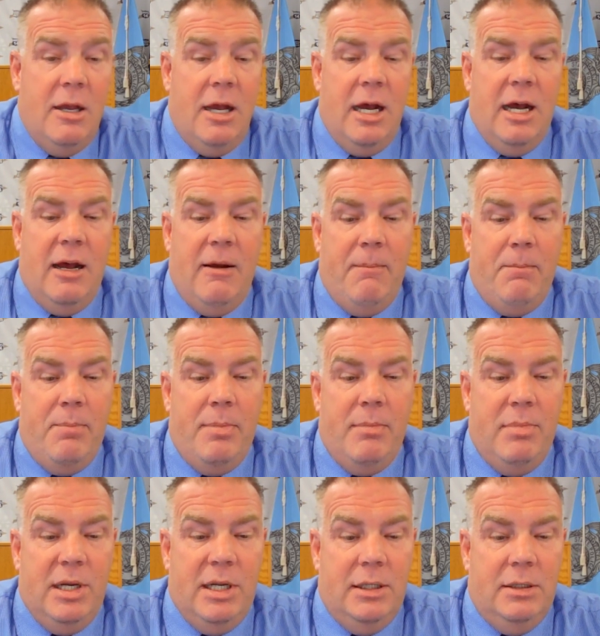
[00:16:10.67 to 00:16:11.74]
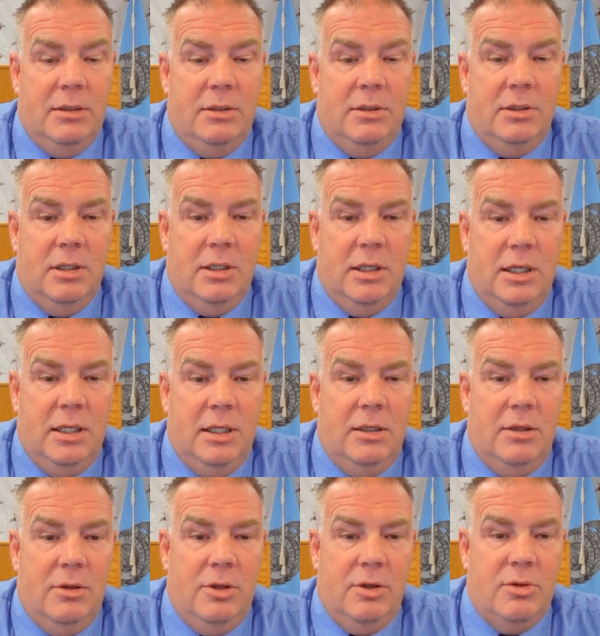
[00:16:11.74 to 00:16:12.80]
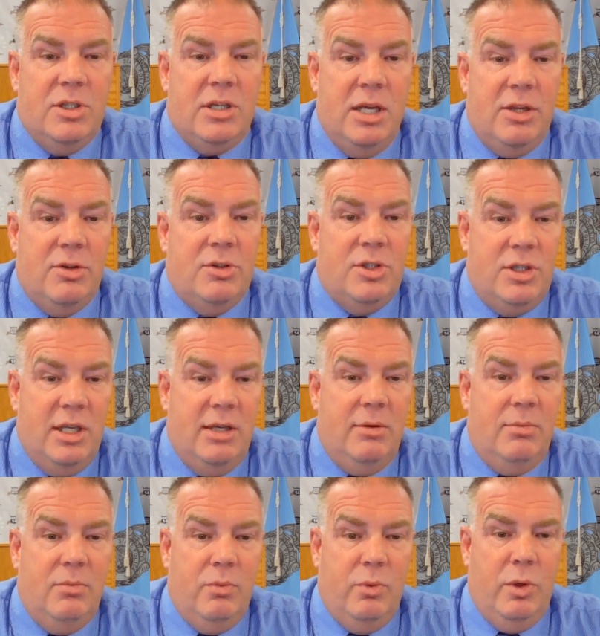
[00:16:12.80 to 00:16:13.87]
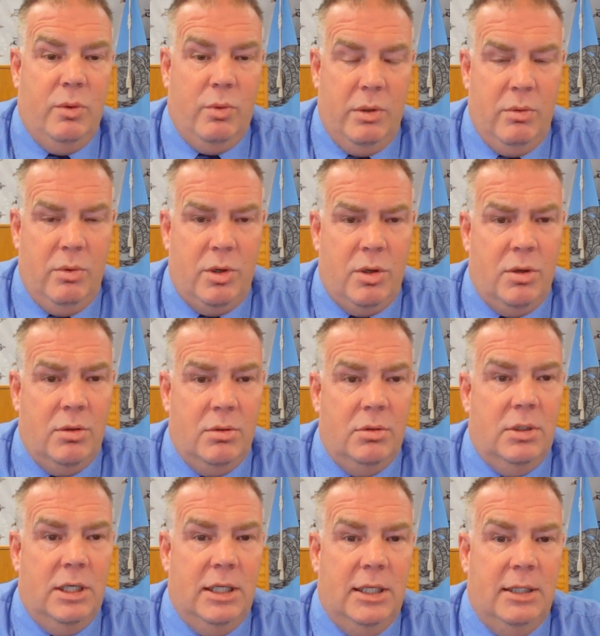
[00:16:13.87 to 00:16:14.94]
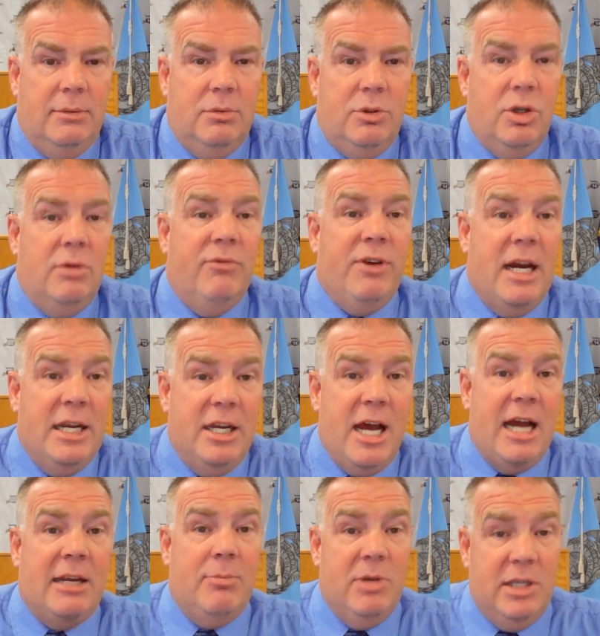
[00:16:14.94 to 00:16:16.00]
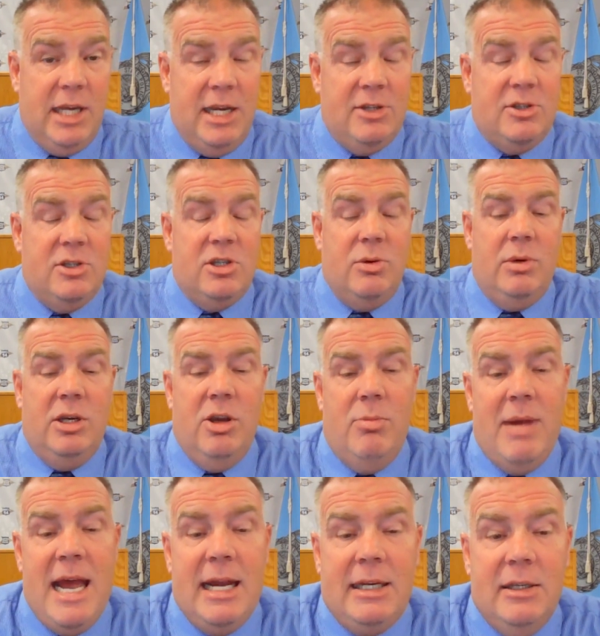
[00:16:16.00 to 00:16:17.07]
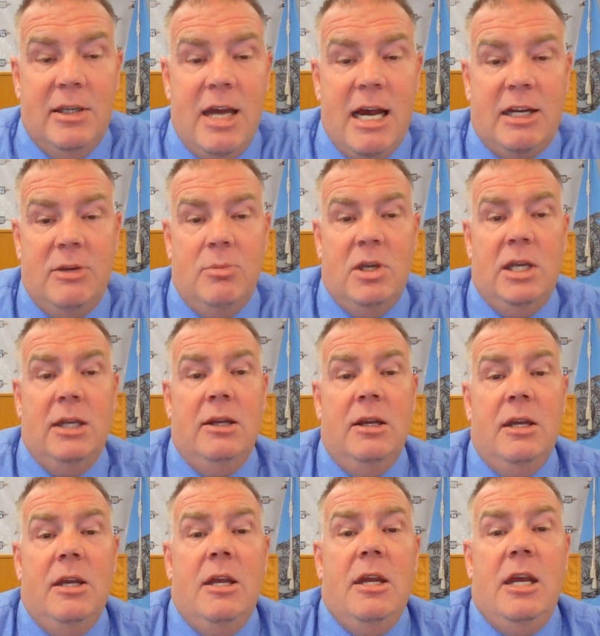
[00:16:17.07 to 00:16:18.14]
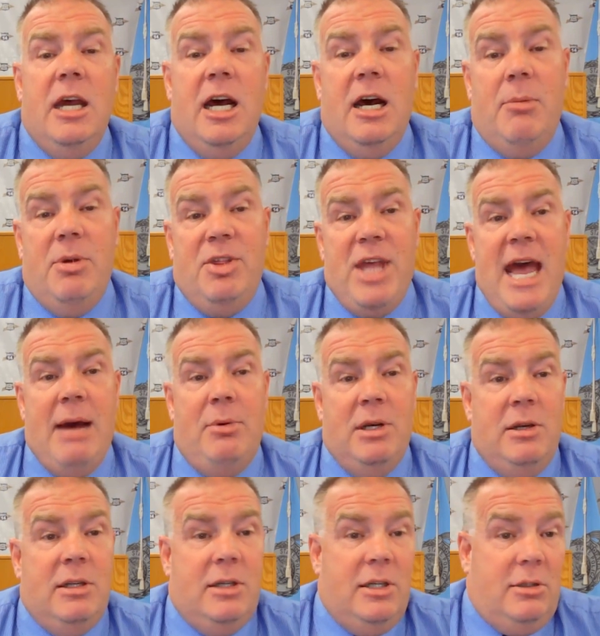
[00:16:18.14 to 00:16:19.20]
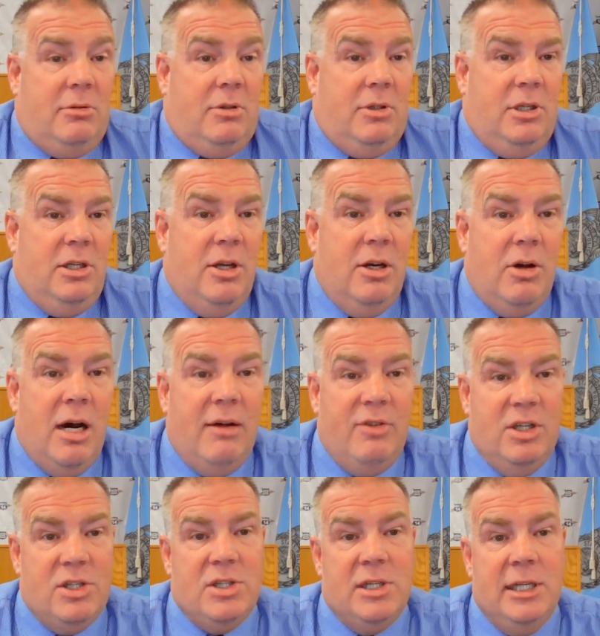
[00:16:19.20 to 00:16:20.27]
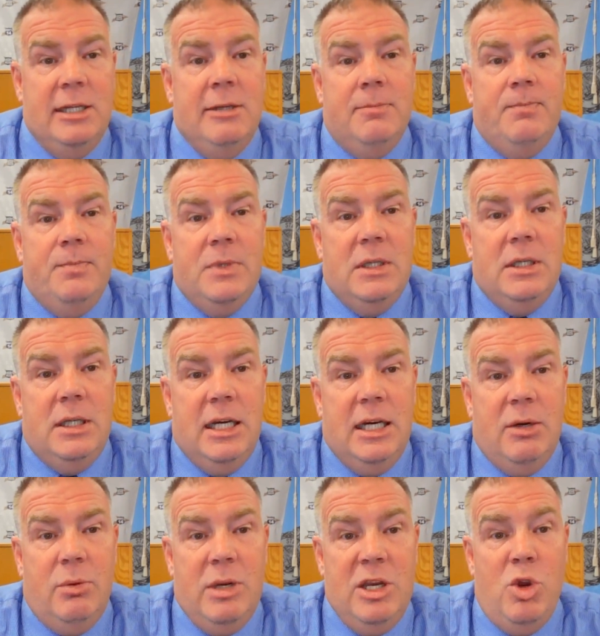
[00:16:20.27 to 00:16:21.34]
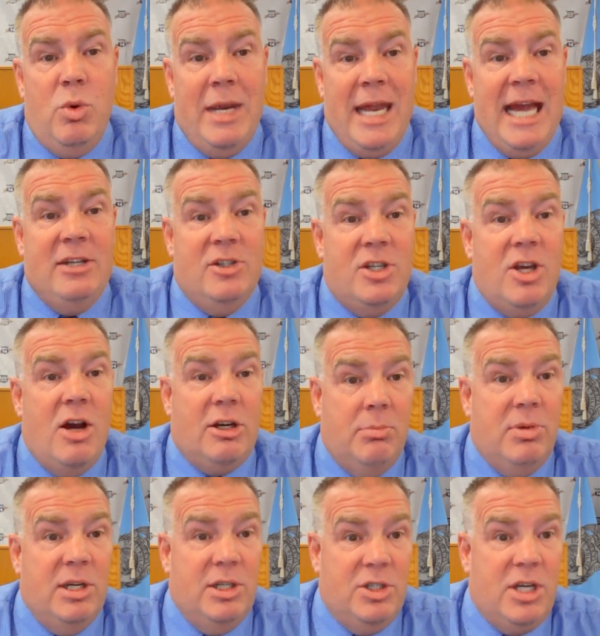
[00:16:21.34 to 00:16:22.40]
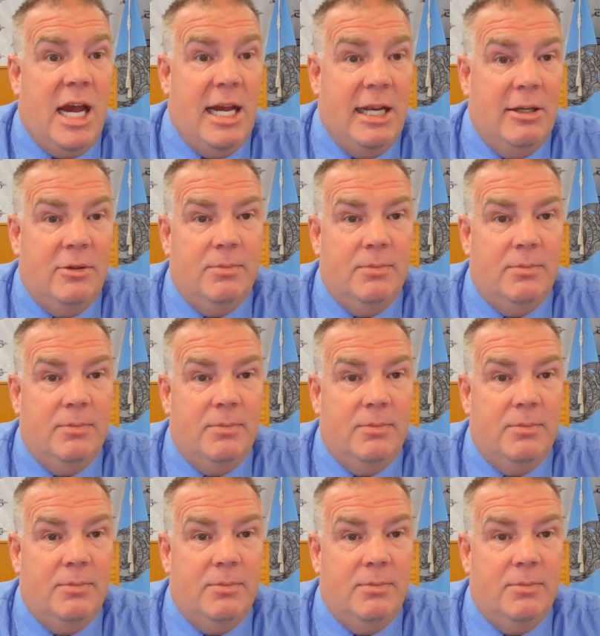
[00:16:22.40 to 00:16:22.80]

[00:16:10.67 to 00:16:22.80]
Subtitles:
But there's others that we weren't couldn't find documentation, so we go back and document it. But that one, obviously, we knew we hadn't talked to Bridge Guy.